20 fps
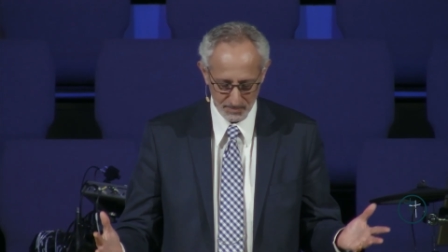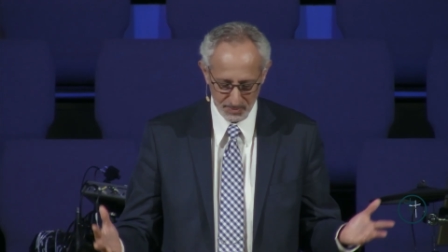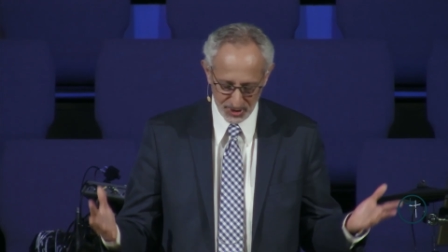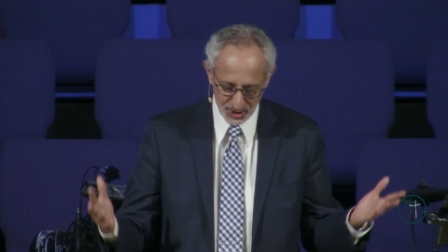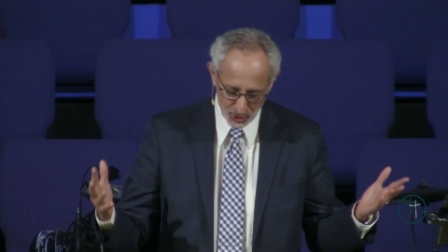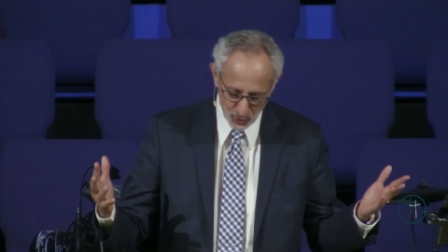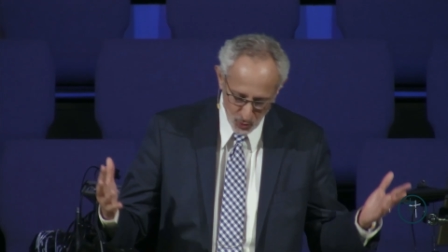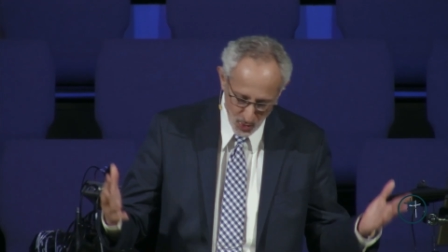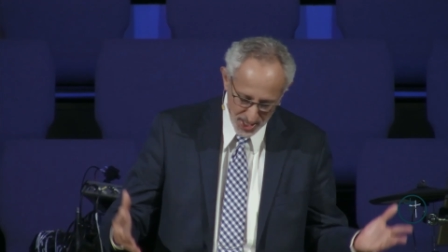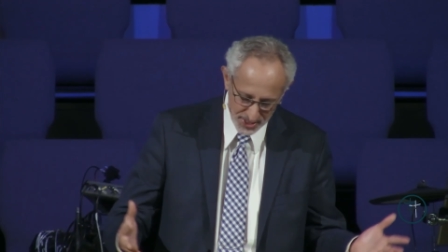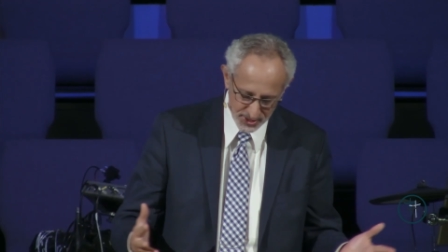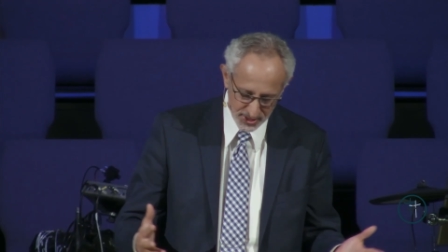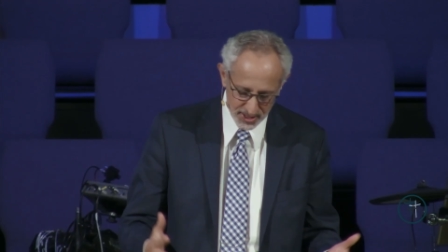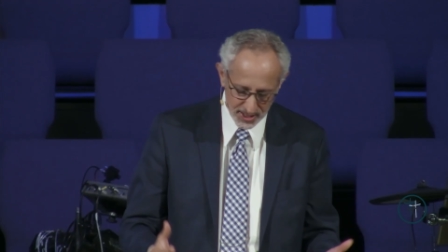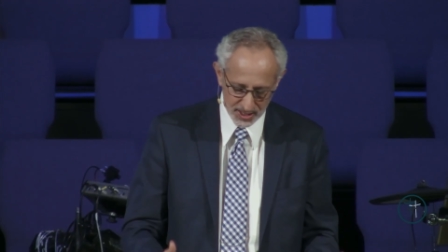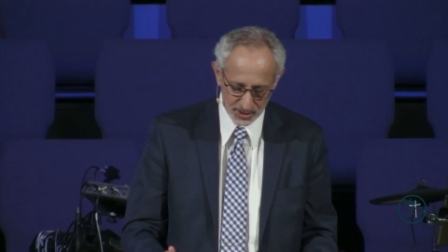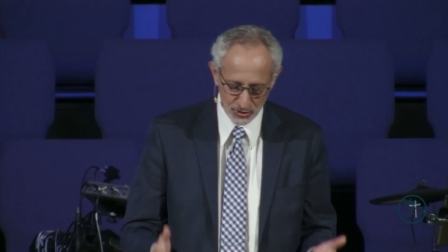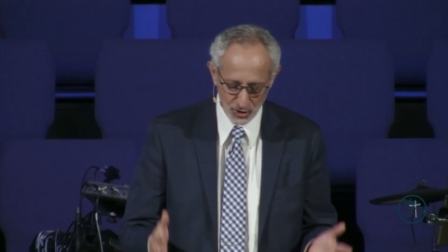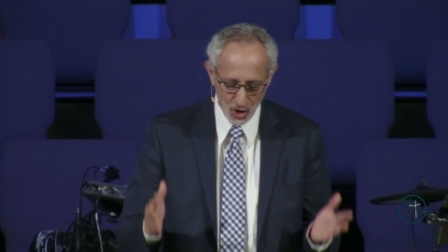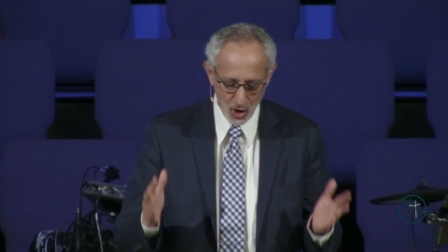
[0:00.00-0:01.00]
But the
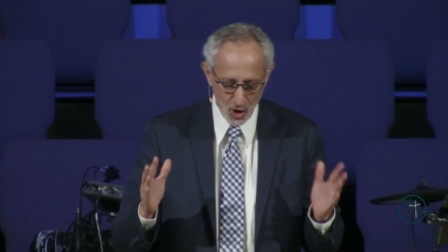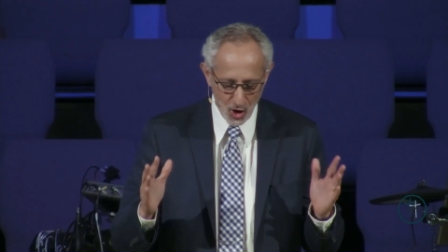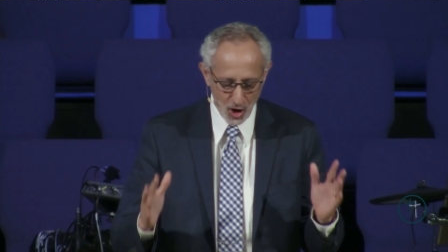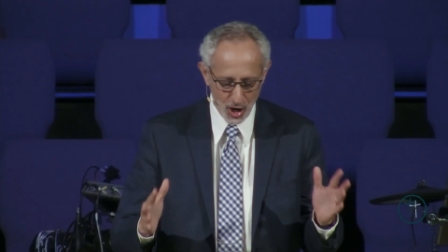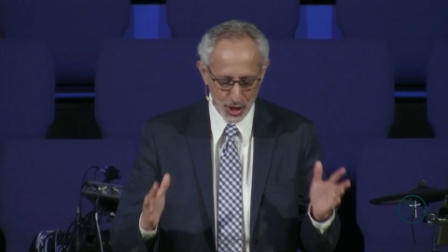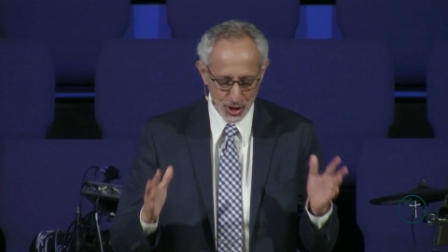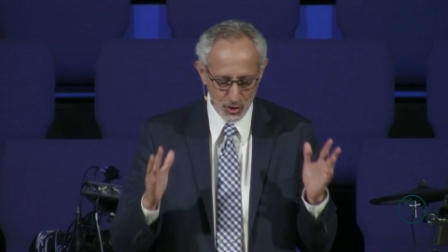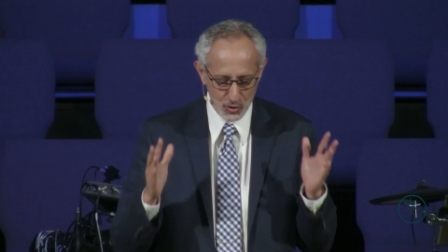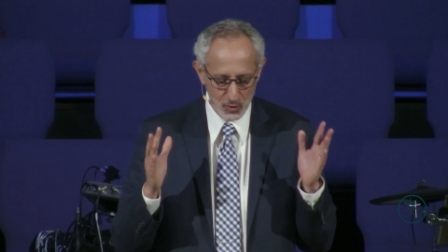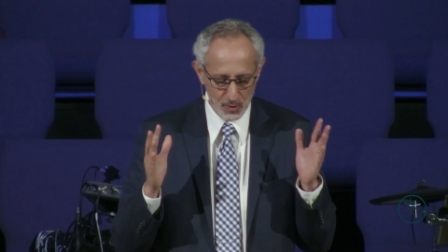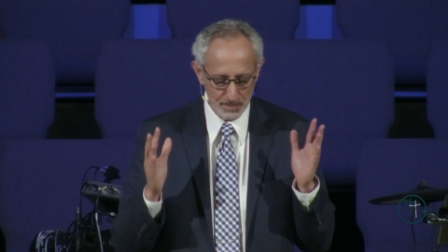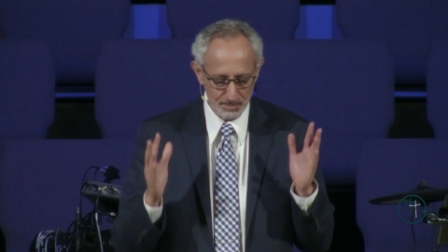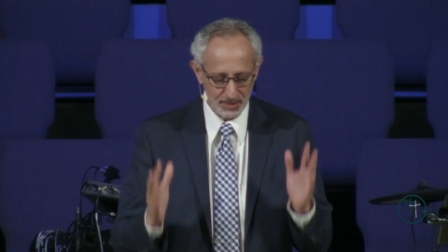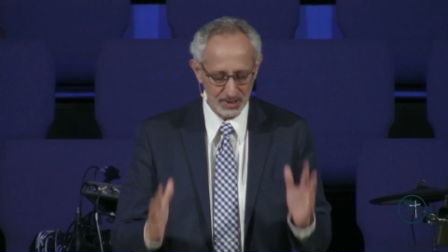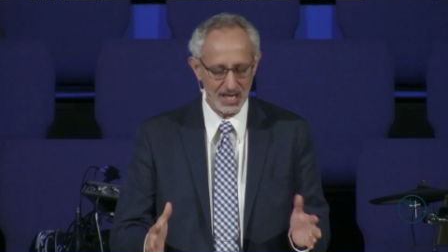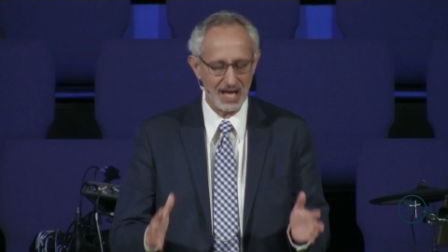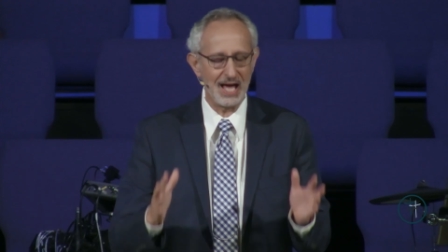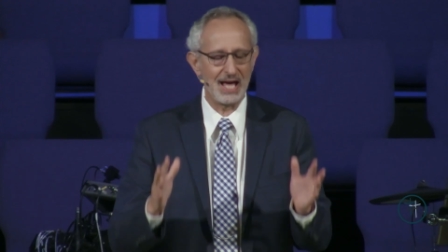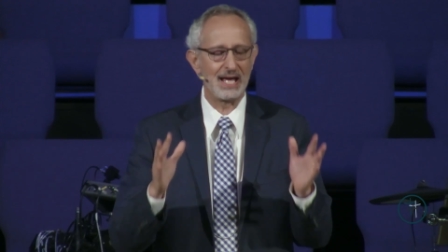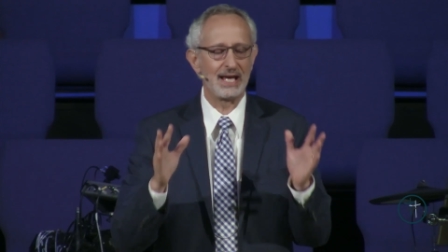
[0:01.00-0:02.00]
question is are you
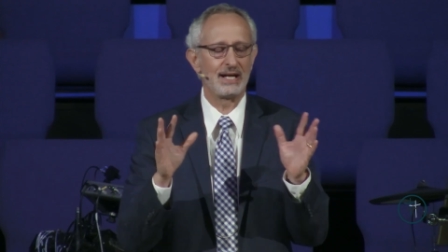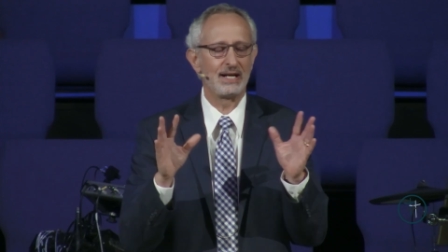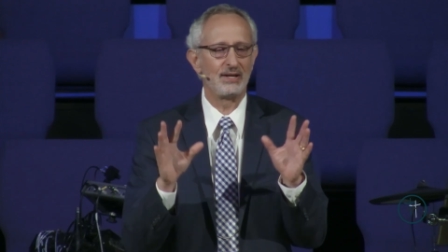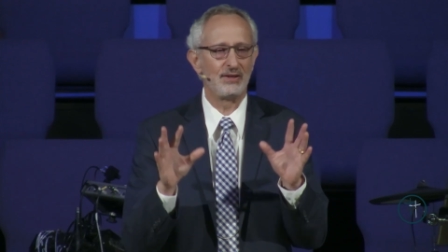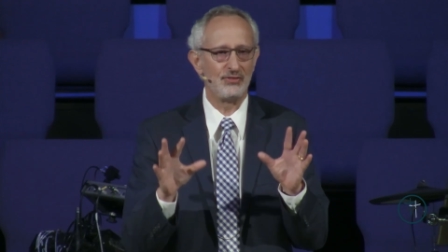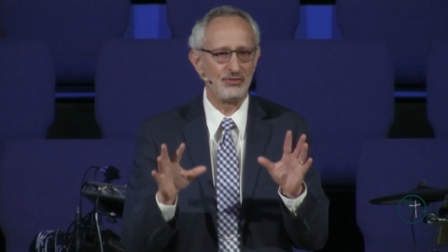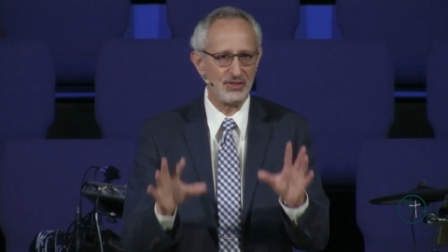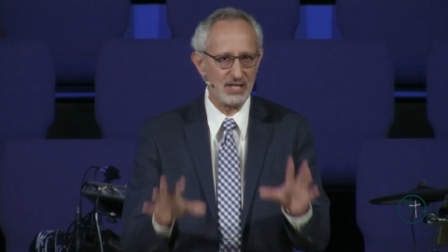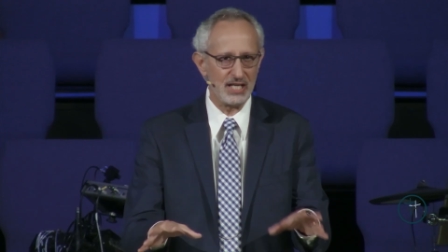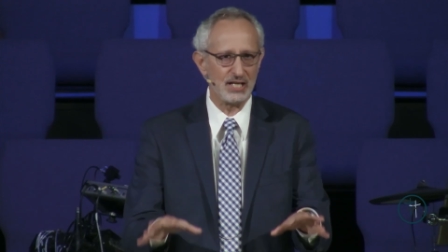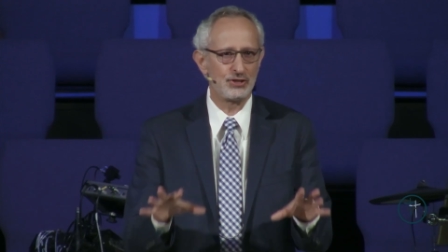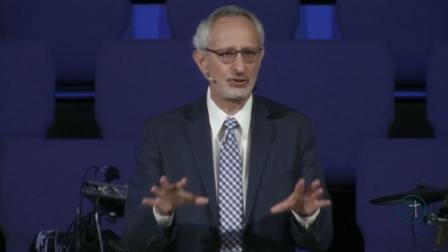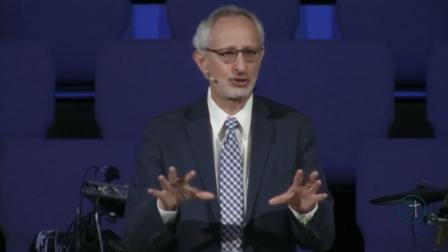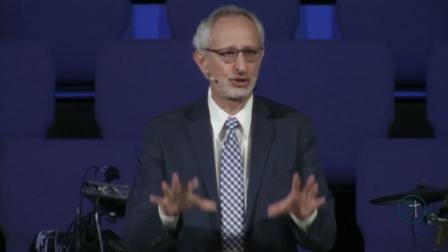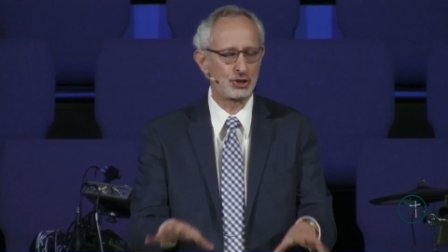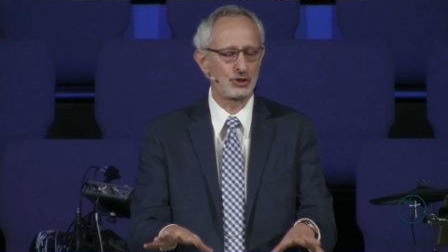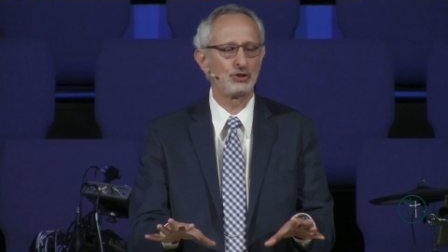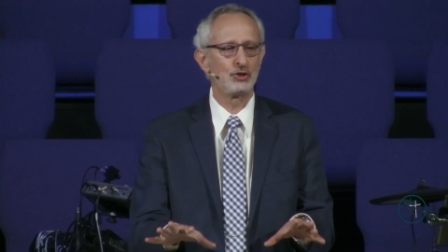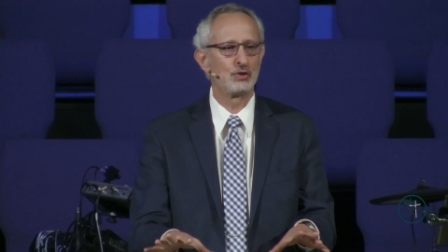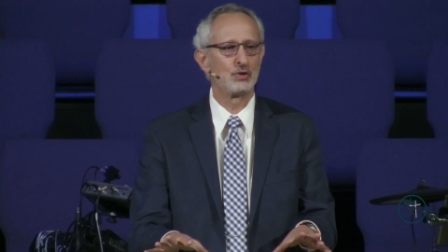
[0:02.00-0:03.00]
applying
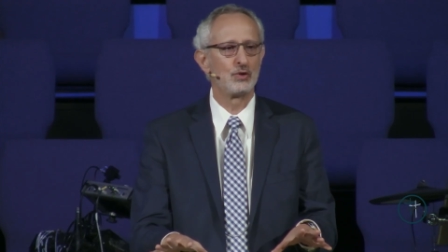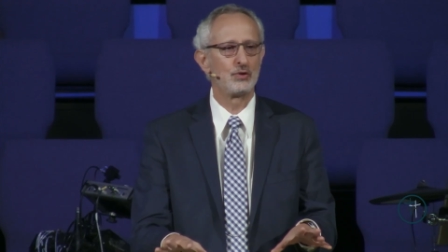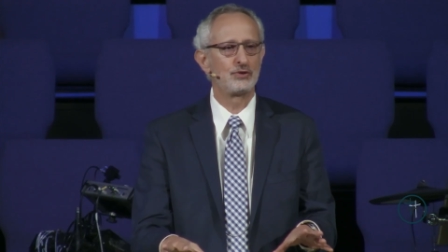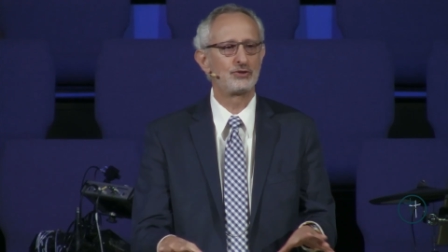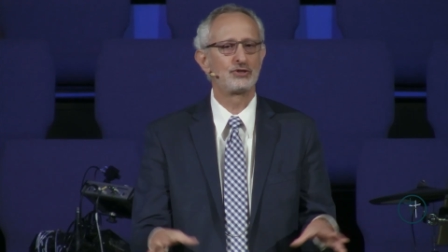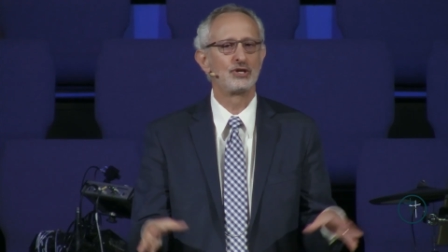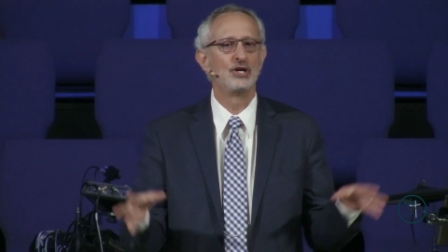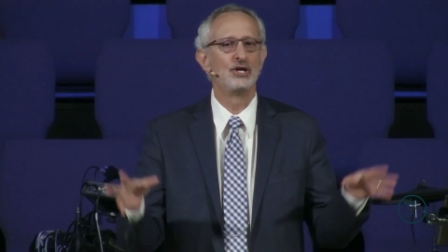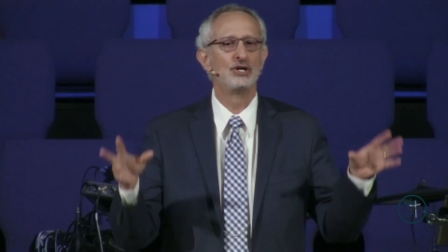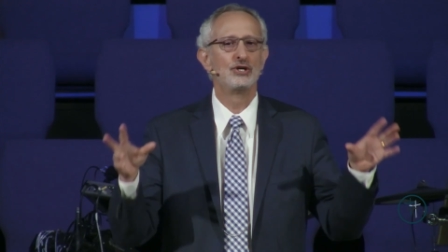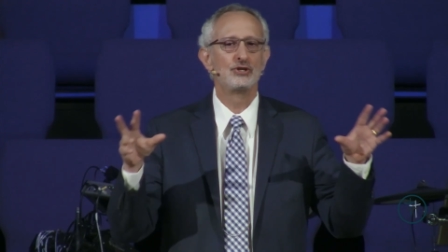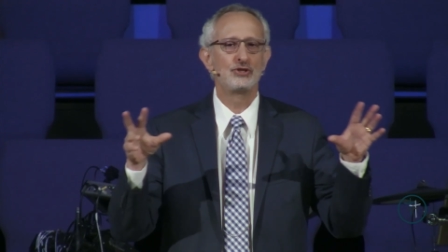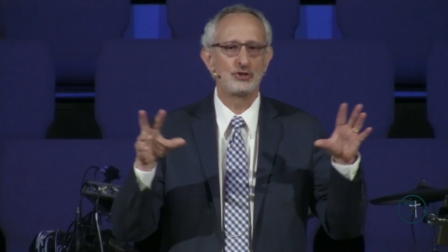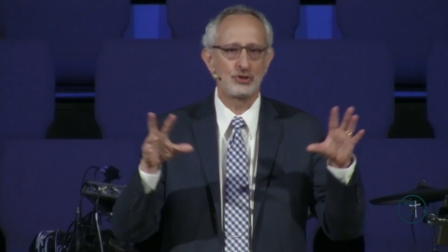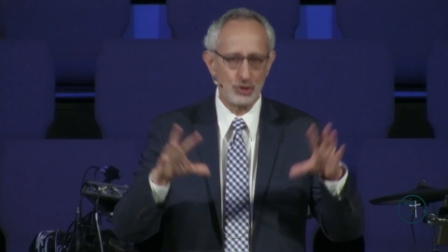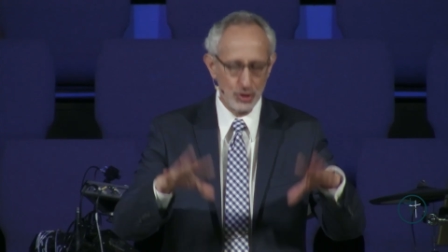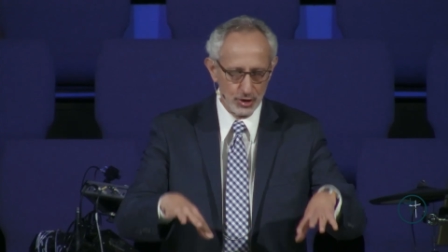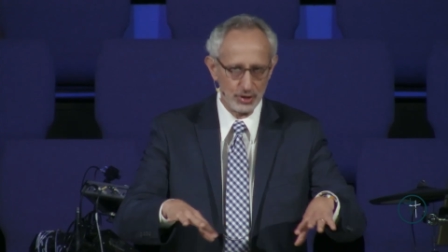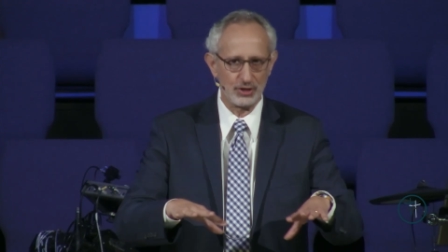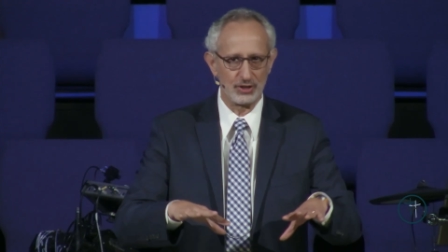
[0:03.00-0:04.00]
these truths
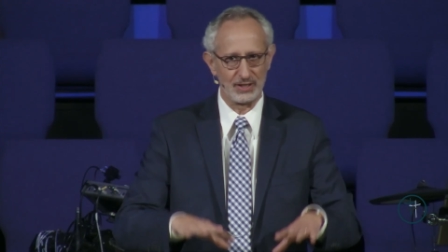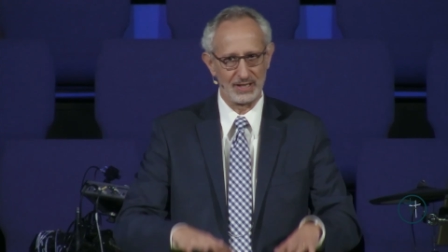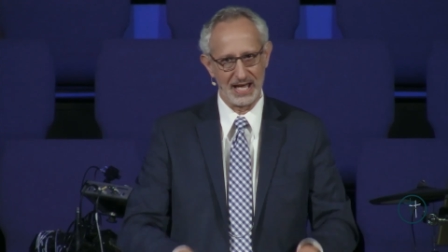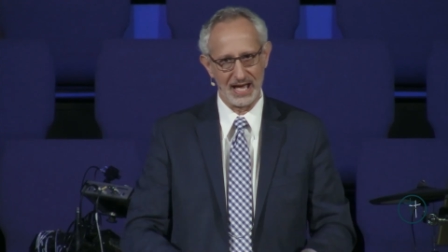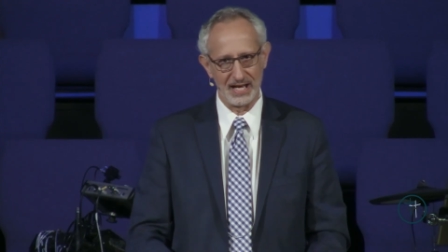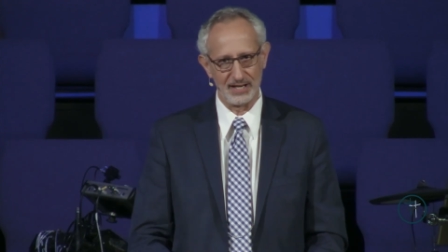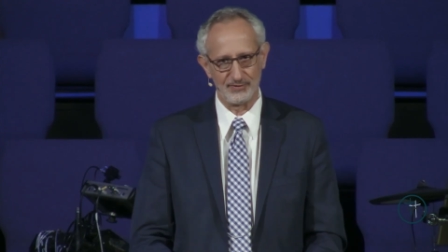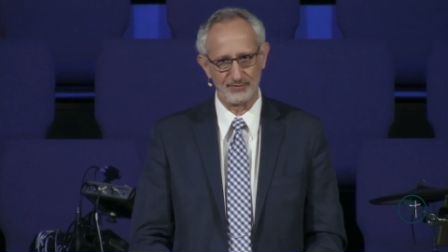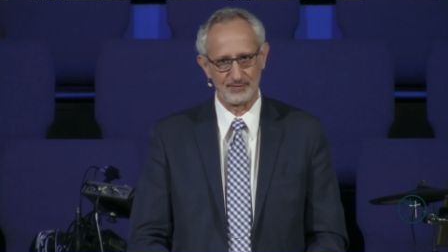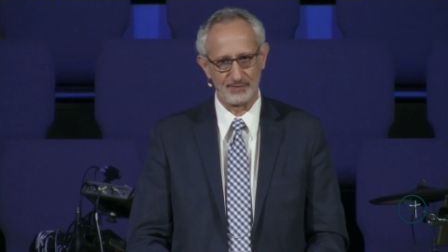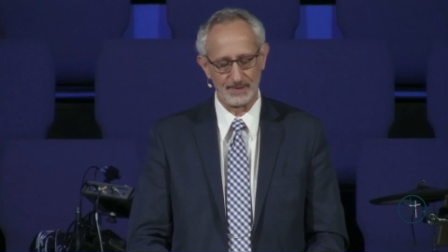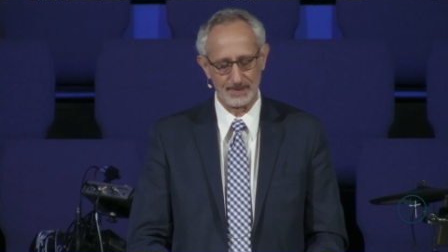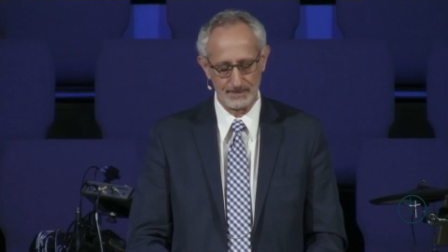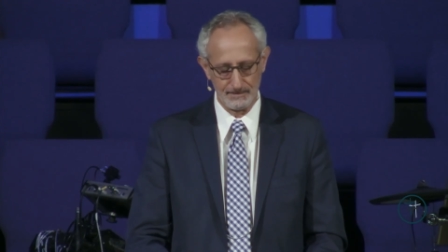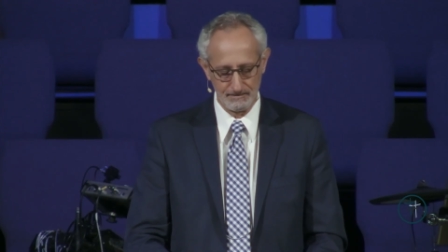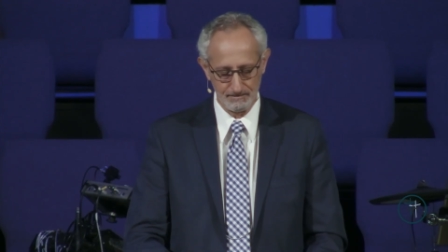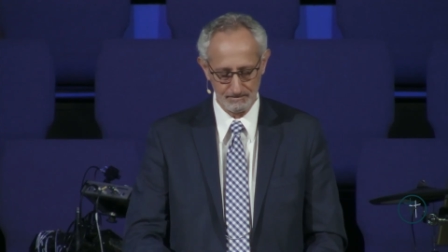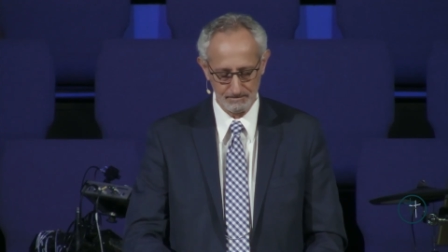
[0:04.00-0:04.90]
to your life?